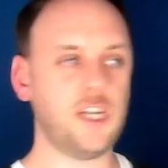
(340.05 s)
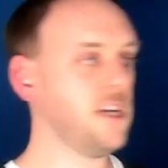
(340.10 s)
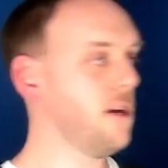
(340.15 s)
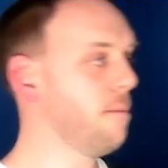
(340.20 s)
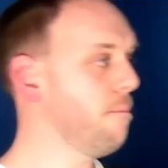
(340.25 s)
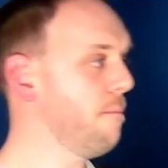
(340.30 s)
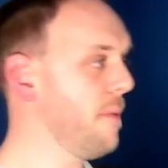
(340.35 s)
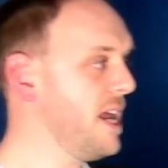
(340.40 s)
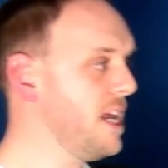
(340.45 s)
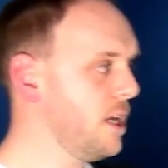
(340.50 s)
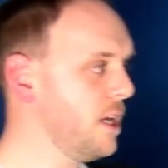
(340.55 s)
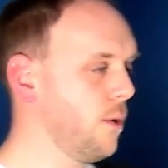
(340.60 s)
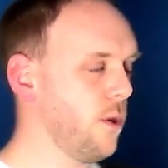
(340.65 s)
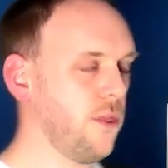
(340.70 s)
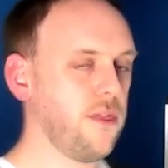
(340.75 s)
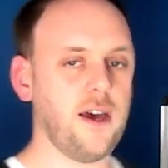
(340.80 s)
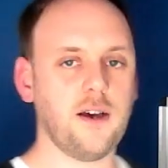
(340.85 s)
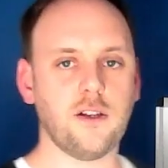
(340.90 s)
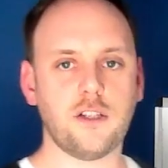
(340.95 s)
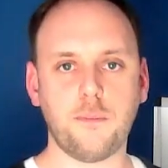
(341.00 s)
can make you
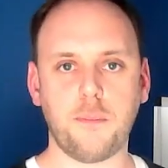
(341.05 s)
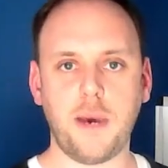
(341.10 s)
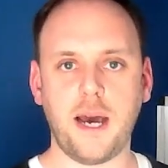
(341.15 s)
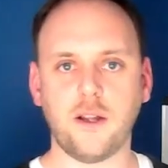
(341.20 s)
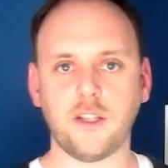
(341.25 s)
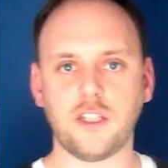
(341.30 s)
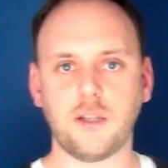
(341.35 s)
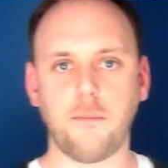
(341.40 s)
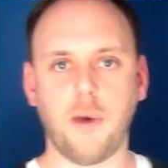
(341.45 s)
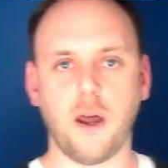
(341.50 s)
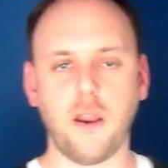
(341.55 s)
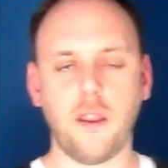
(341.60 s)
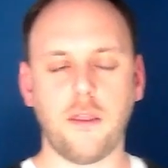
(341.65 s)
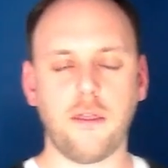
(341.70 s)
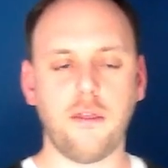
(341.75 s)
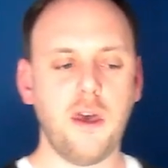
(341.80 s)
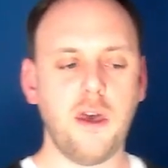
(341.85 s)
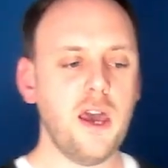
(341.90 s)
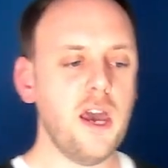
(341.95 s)
£1,000 a month,